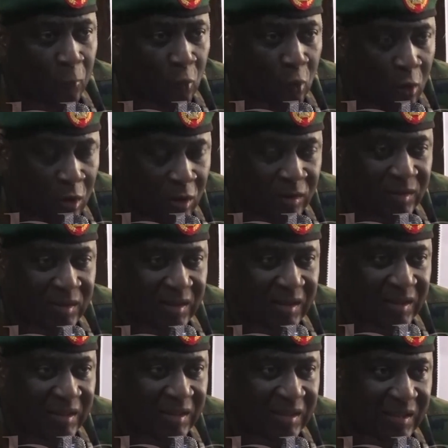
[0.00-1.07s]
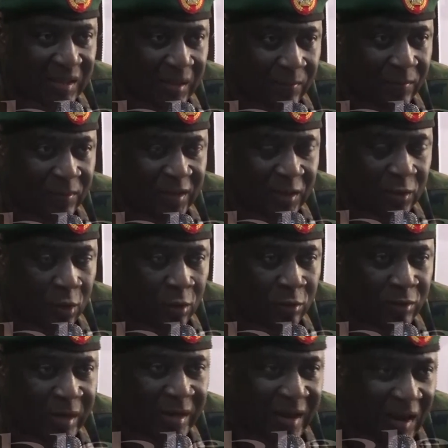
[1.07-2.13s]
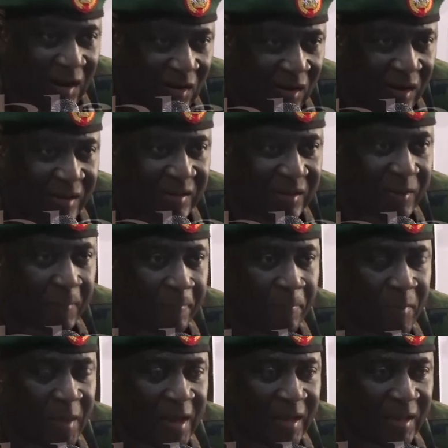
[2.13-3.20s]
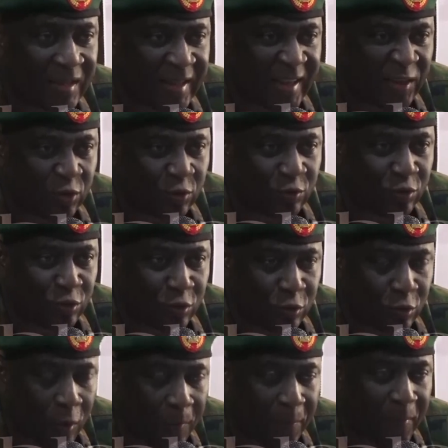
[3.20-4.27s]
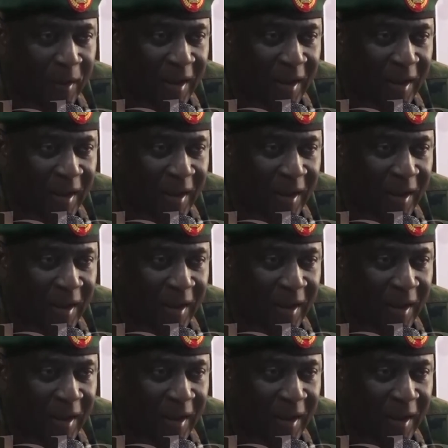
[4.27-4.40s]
once it is 1700 hours, they should stop